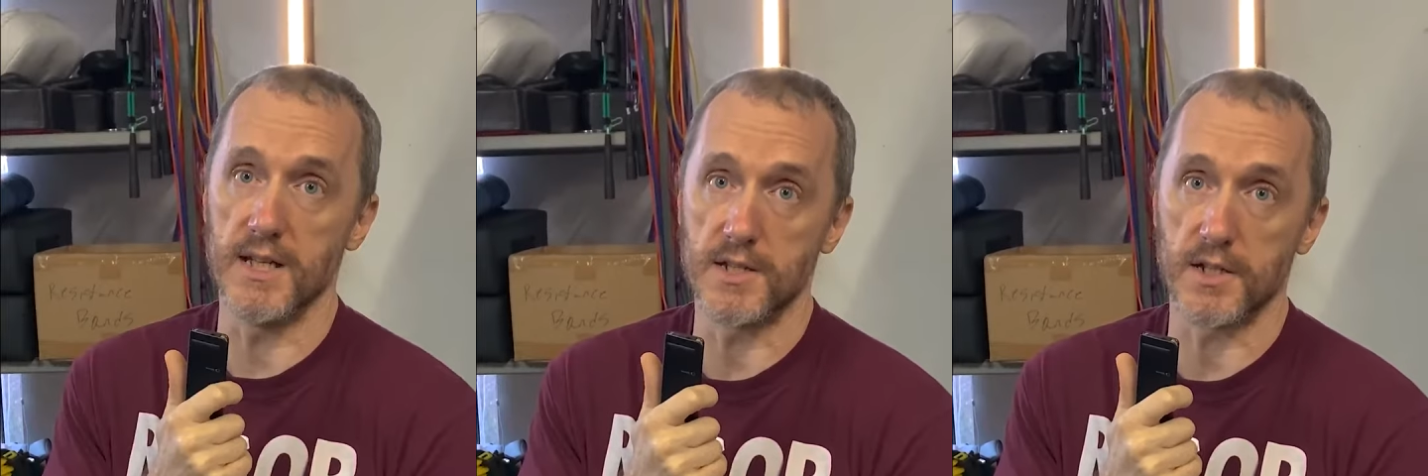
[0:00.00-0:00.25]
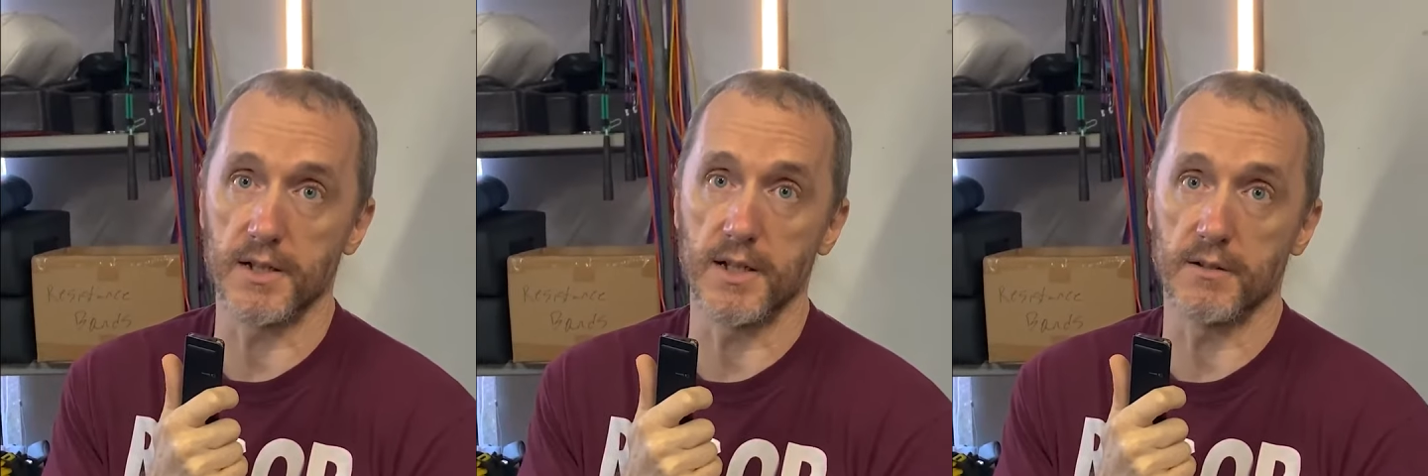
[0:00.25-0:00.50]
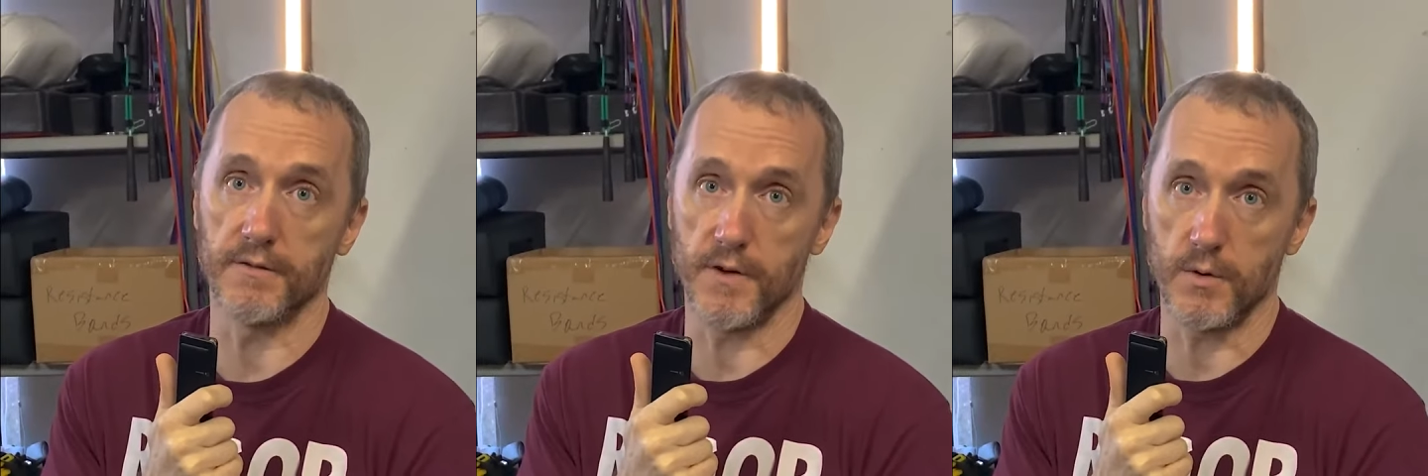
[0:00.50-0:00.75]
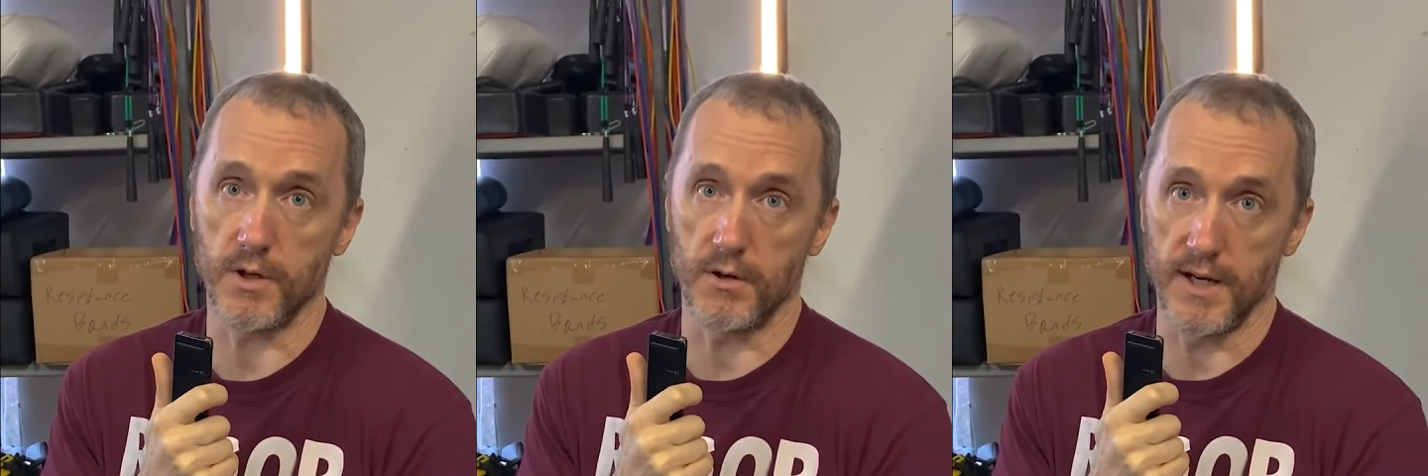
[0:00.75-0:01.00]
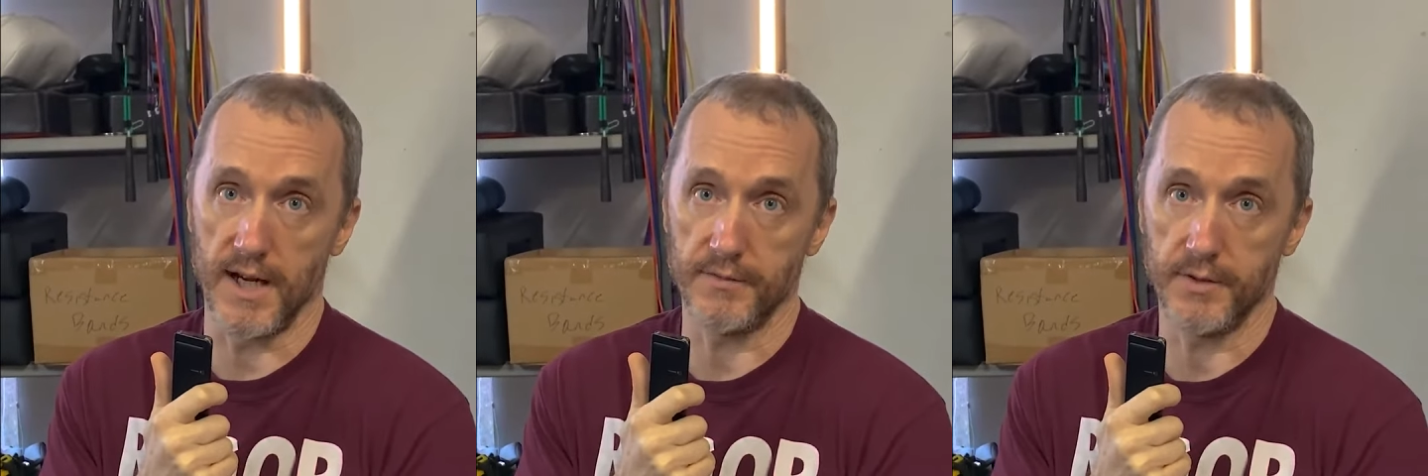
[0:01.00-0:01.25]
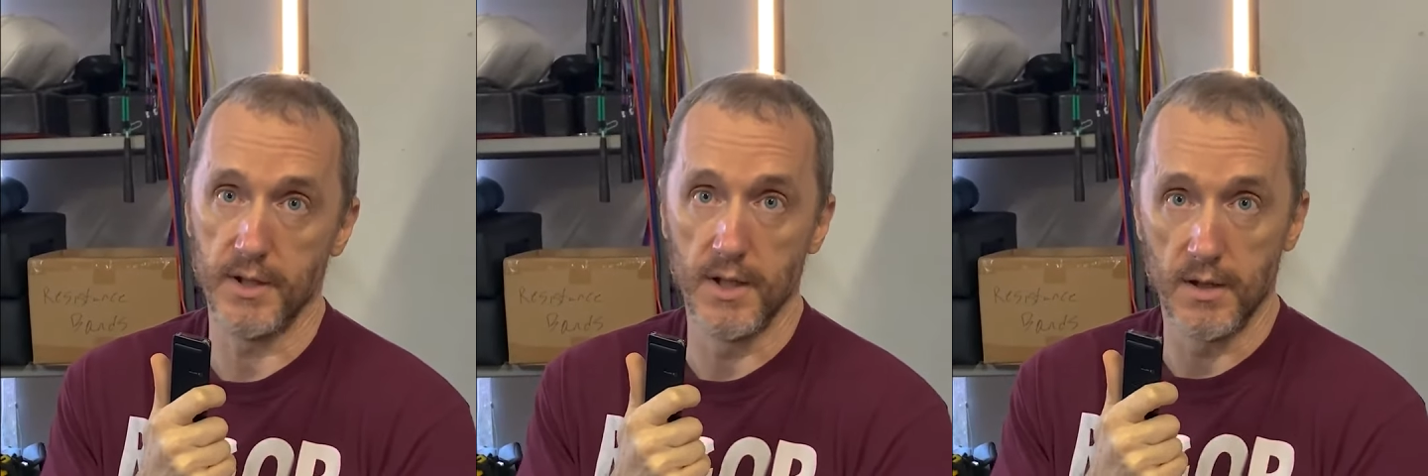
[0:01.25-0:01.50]
easily in a photograph
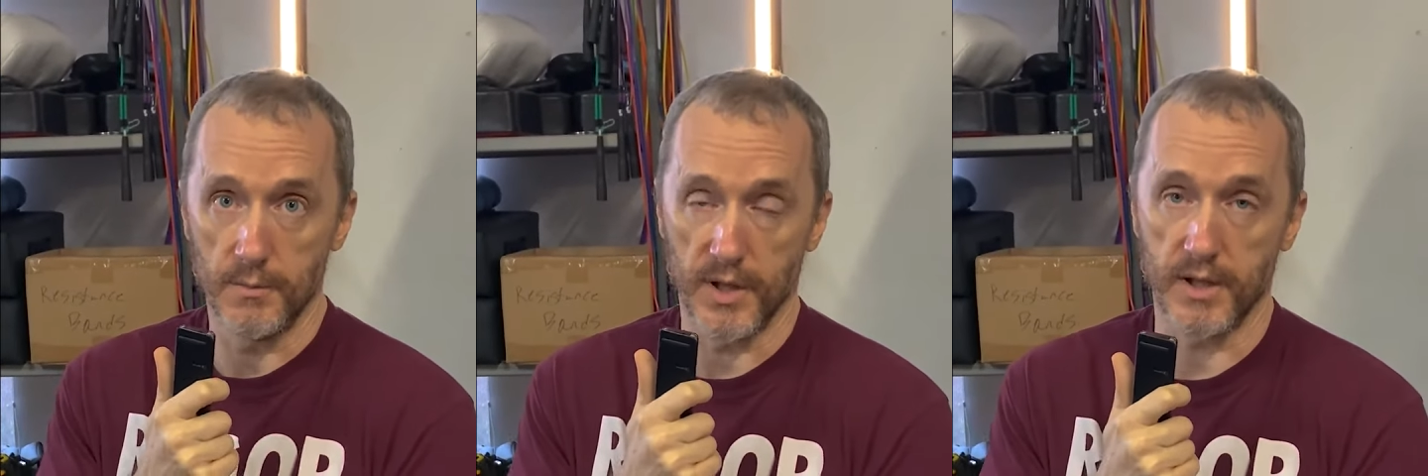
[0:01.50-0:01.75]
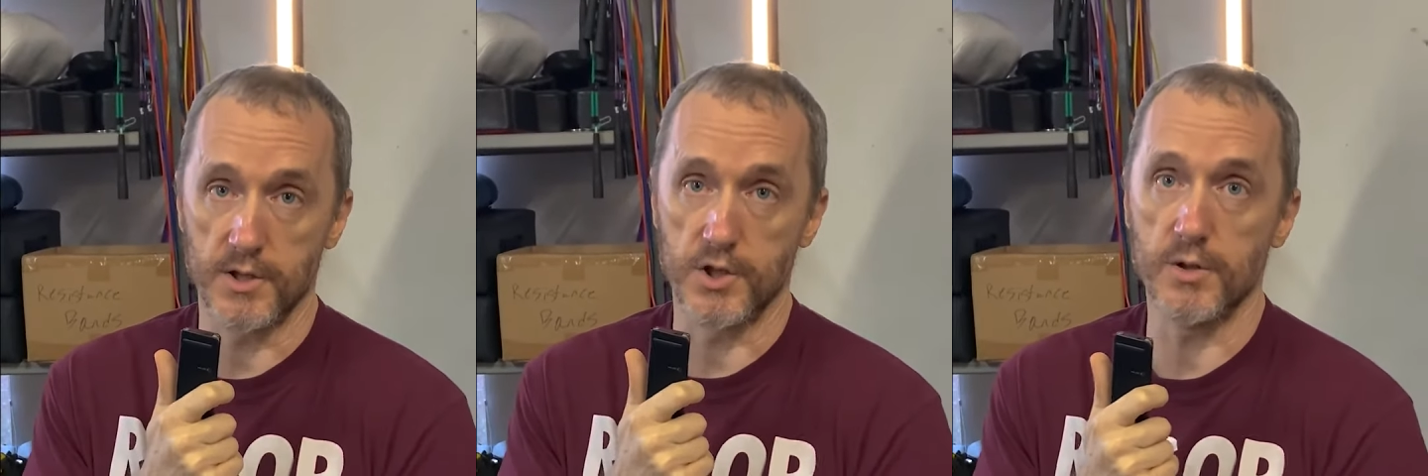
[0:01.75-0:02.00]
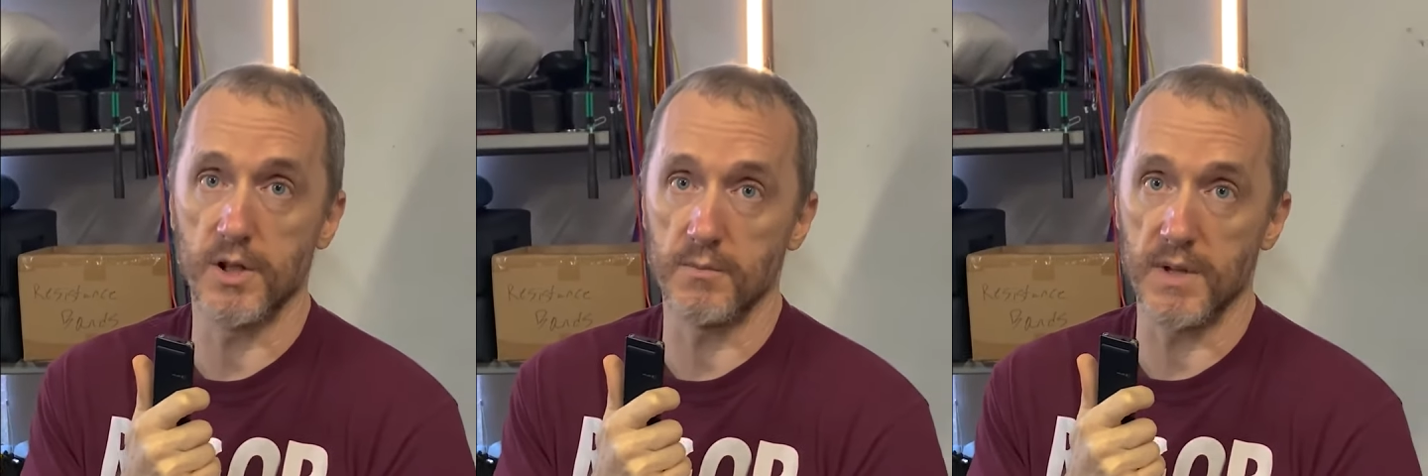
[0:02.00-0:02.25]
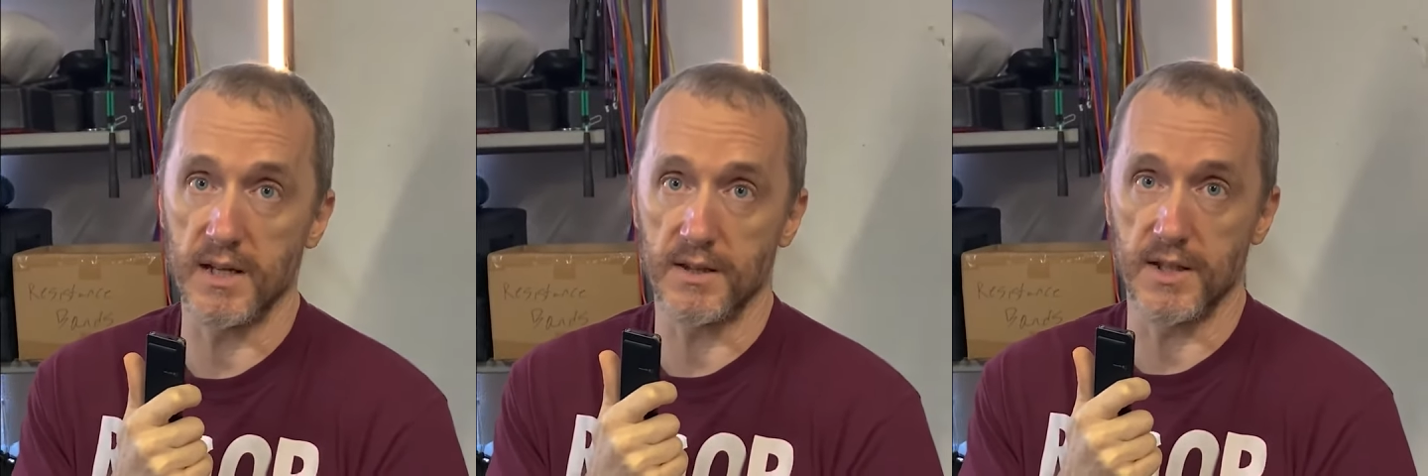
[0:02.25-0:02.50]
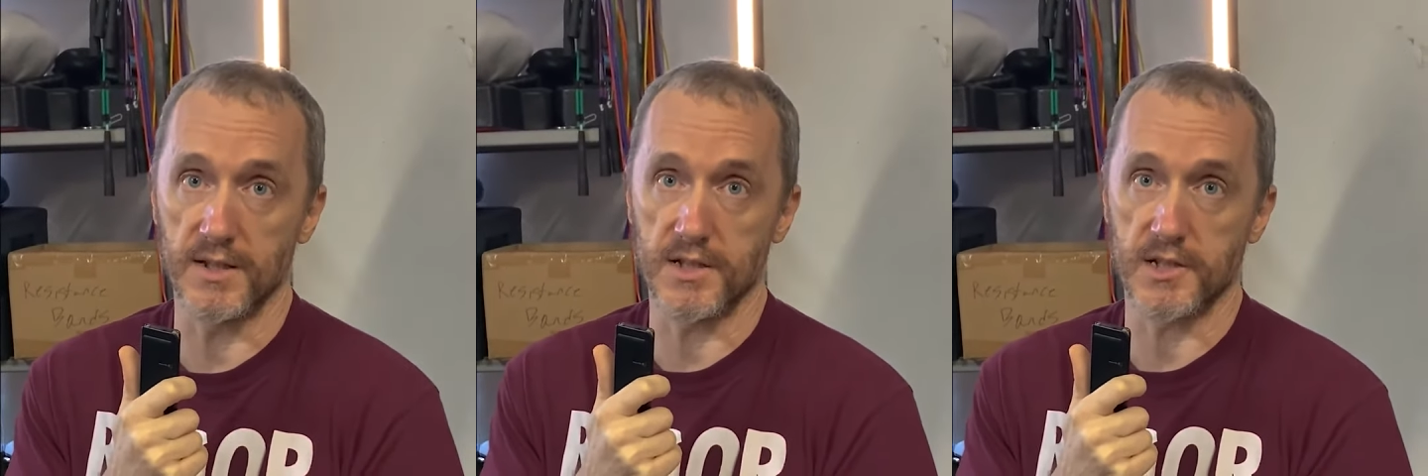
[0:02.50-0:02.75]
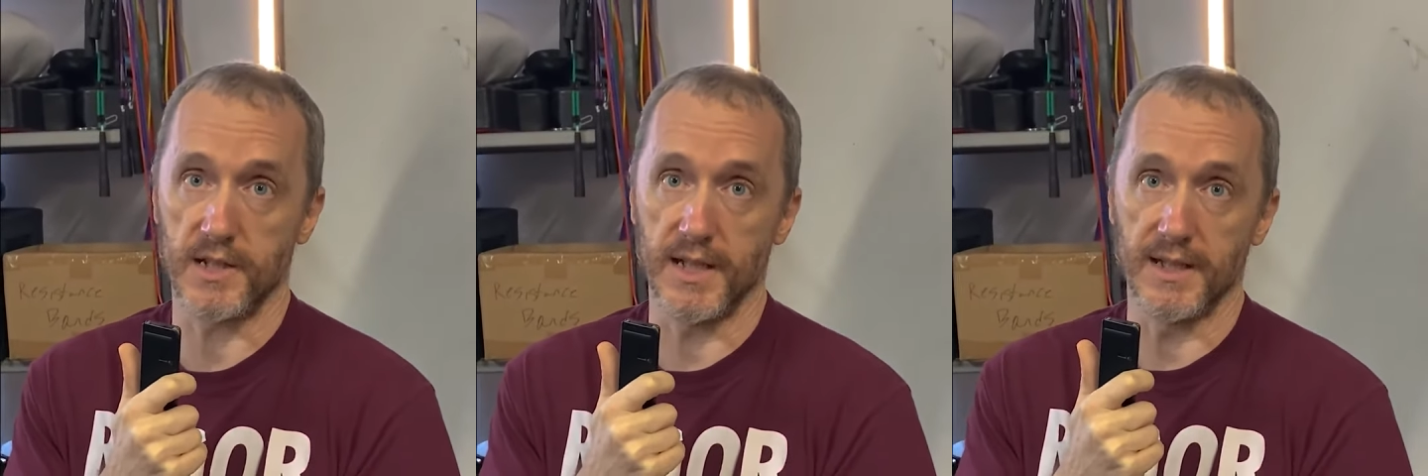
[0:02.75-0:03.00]
because you can make things
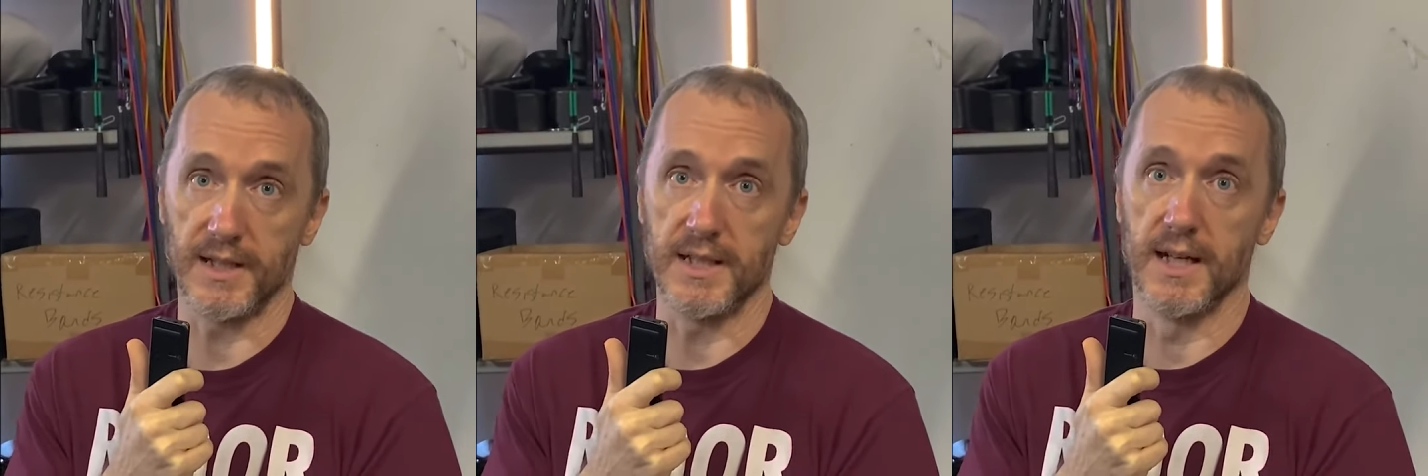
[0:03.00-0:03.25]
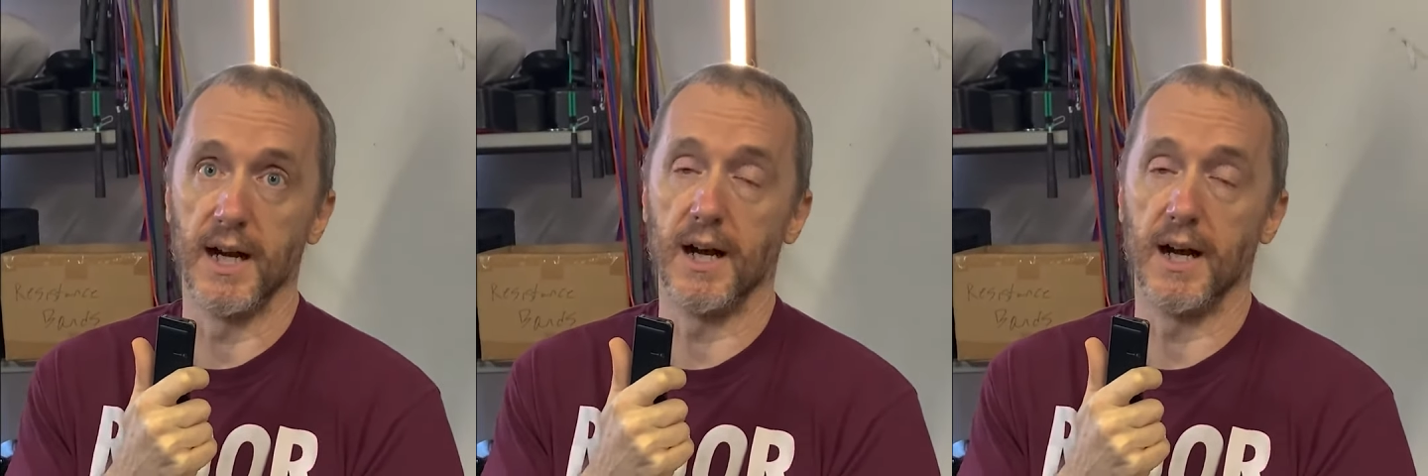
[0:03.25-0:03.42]
slightly